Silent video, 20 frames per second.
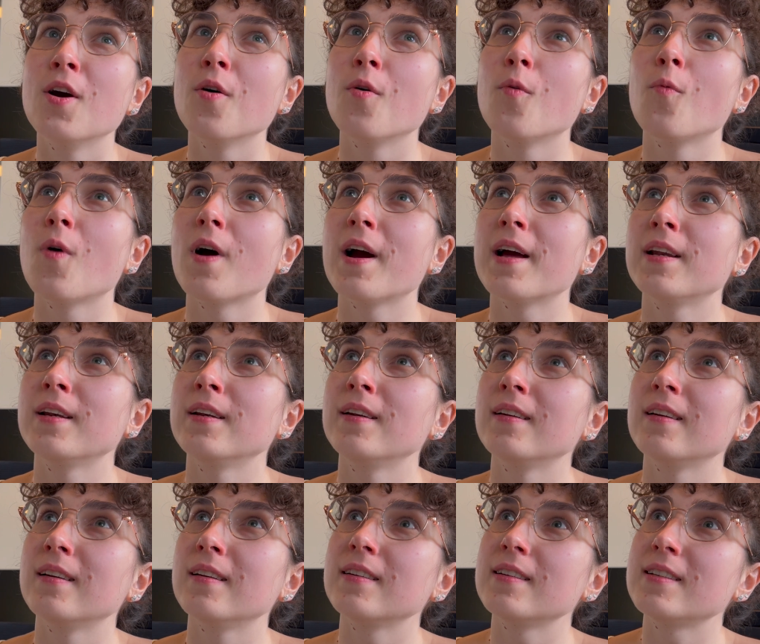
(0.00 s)

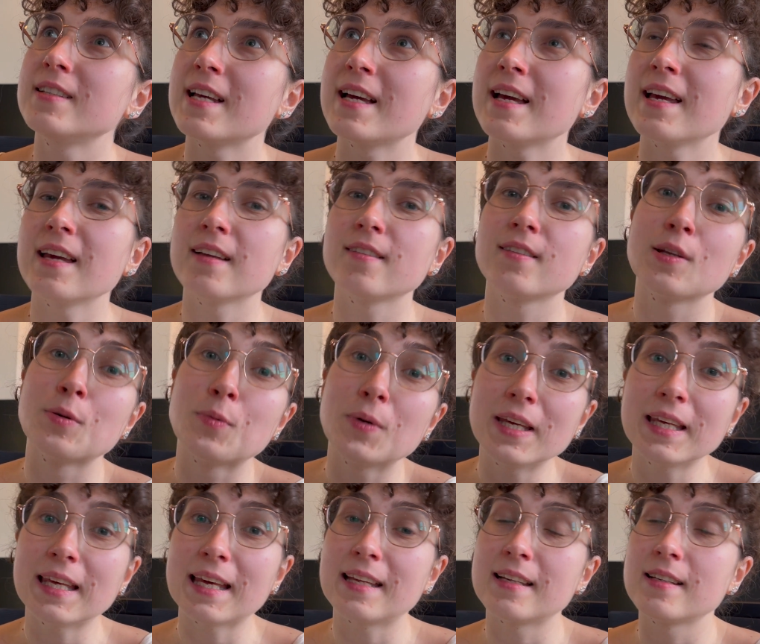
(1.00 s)
one day at the
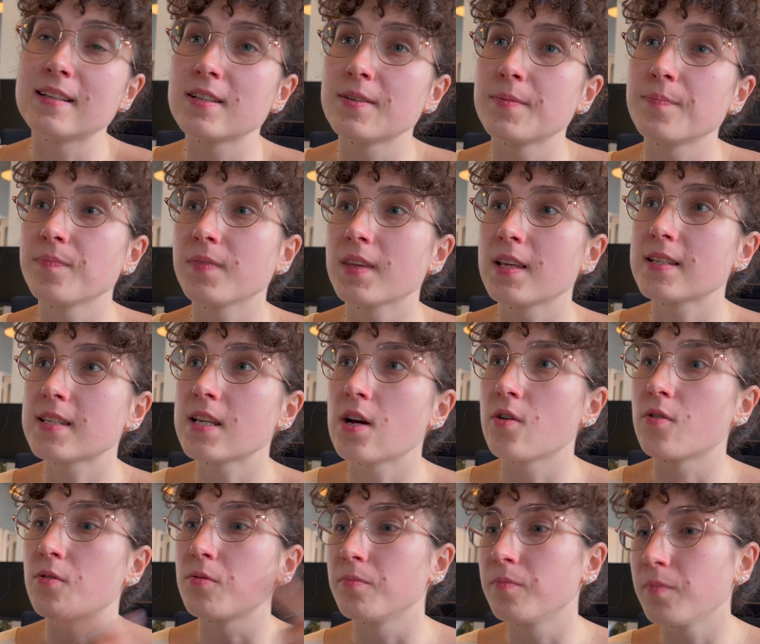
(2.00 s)
weekend.
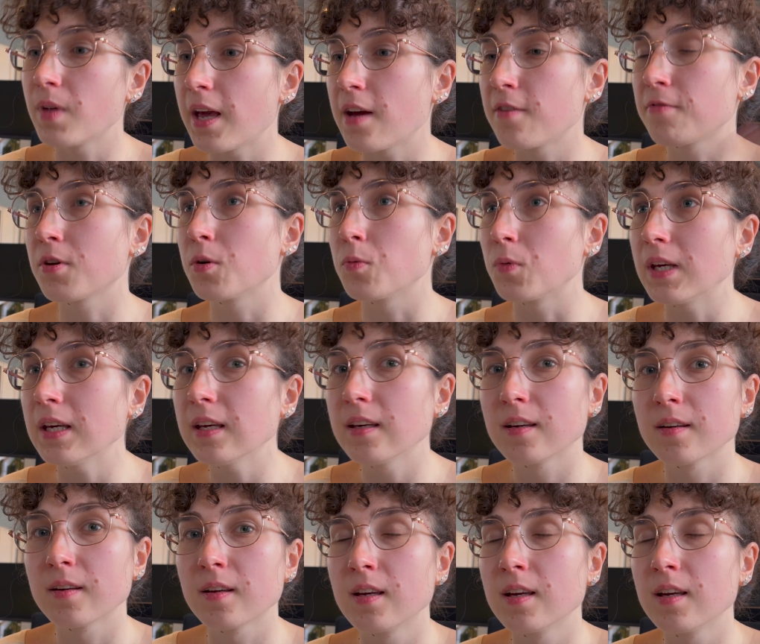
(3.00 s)
So every week.